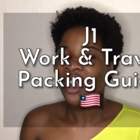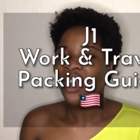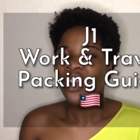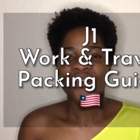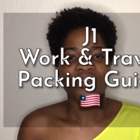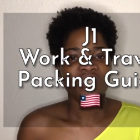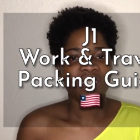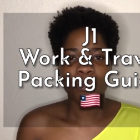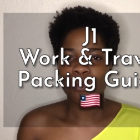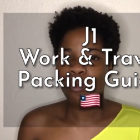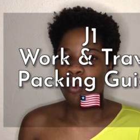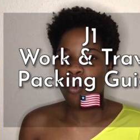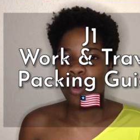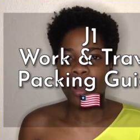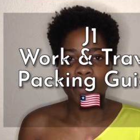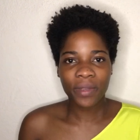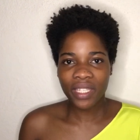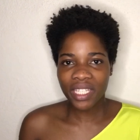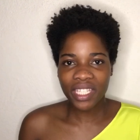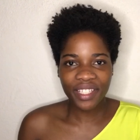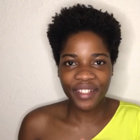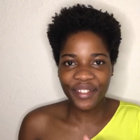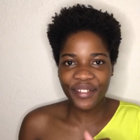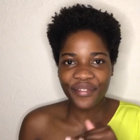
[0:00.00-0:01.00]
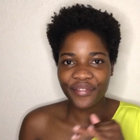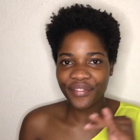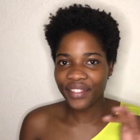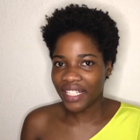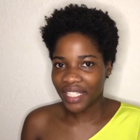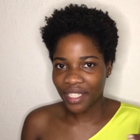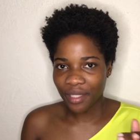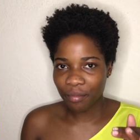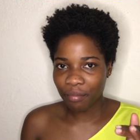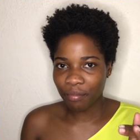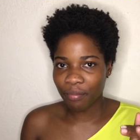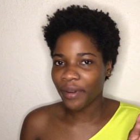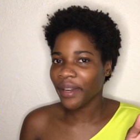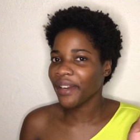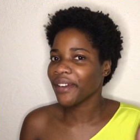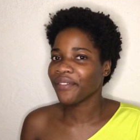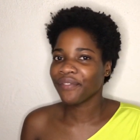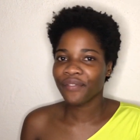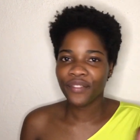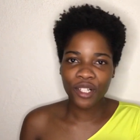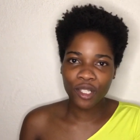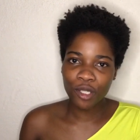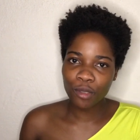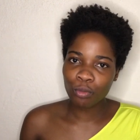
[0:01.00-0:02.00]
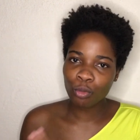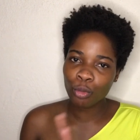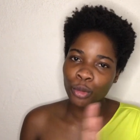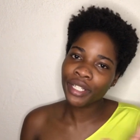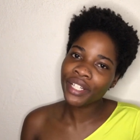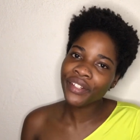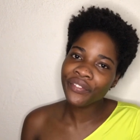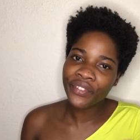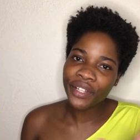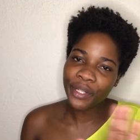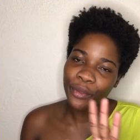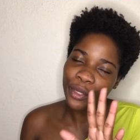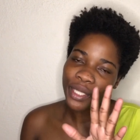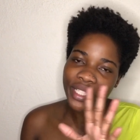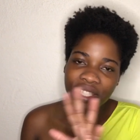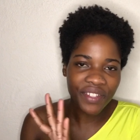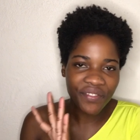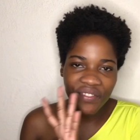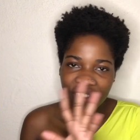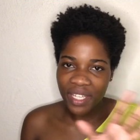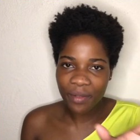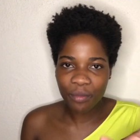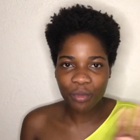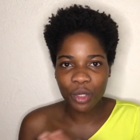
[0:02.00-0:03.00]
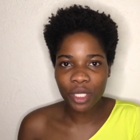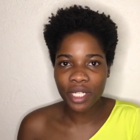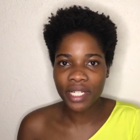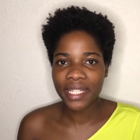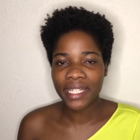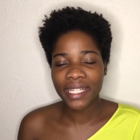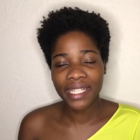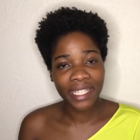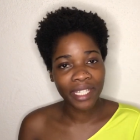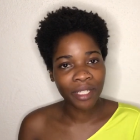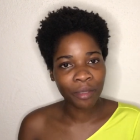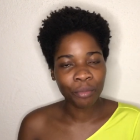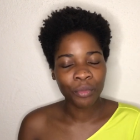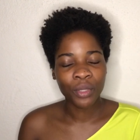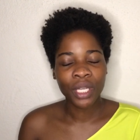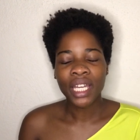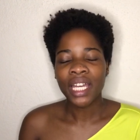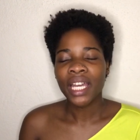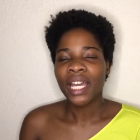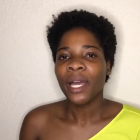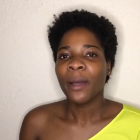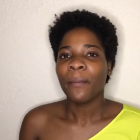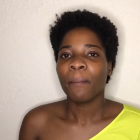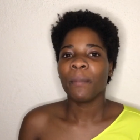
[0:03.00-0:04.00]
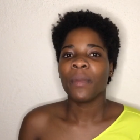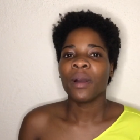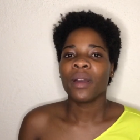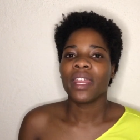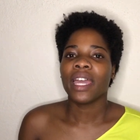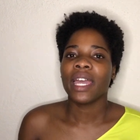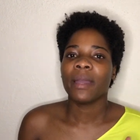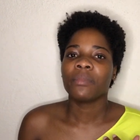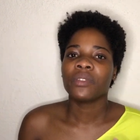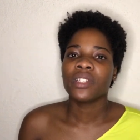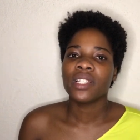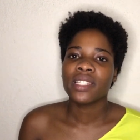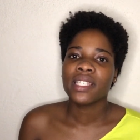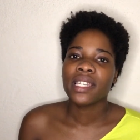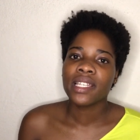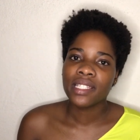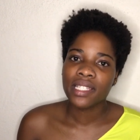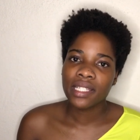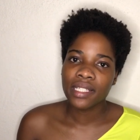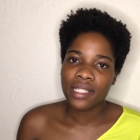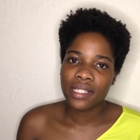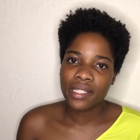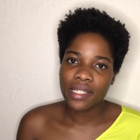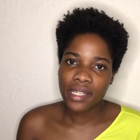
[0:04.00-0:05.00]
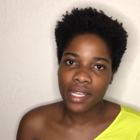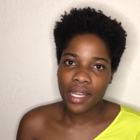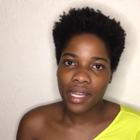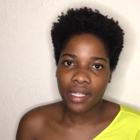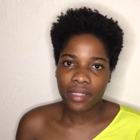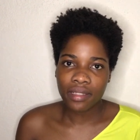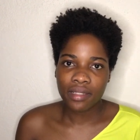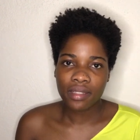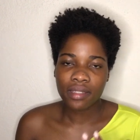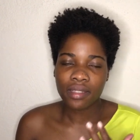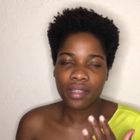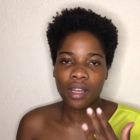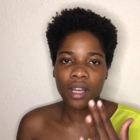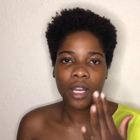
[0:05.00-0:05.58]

from Wabikil Philip or Philip, wherever, whatever you want to name. But I'm just getting the chance